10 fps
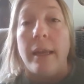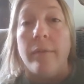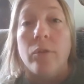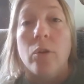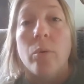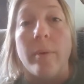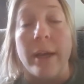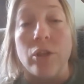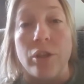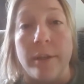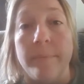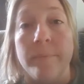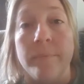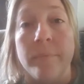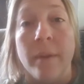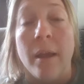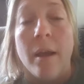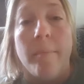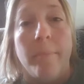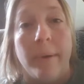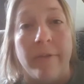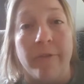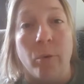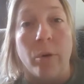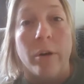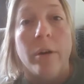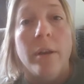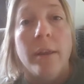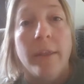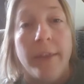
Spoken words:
Give the correction before